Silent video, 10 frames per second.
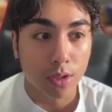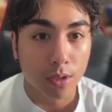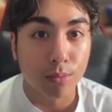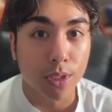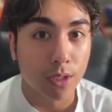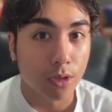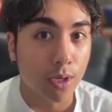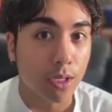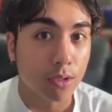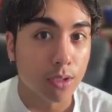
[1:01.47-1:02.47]
bidding
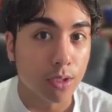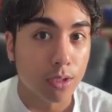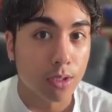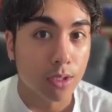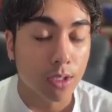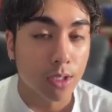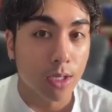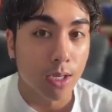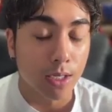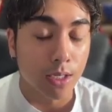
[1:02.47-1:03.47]
correctly
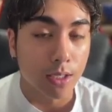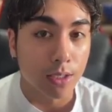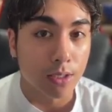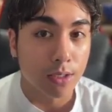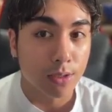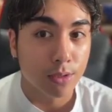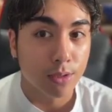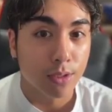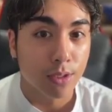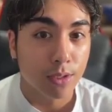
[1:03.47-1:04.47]
and
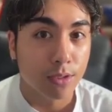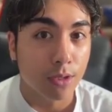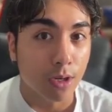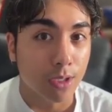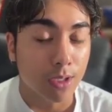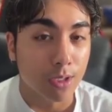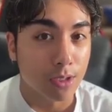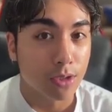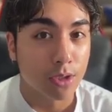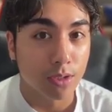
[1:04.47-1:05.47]
targeting a
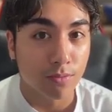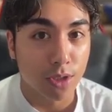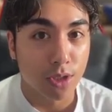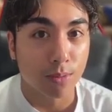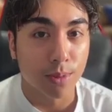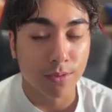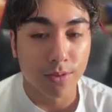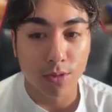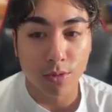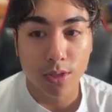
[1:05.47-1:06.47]
sufficient amount of
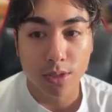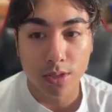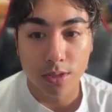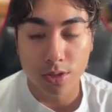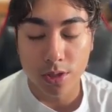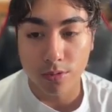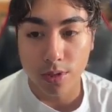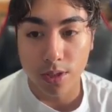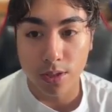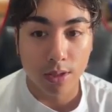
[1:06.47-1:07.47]
keywords to
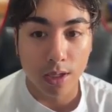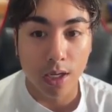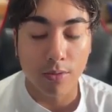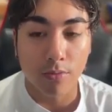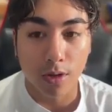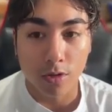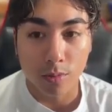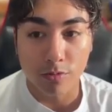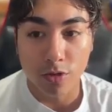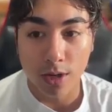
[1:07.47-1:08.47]
generate a high volume
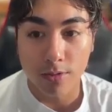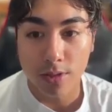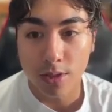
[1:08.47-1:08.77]
of traffic.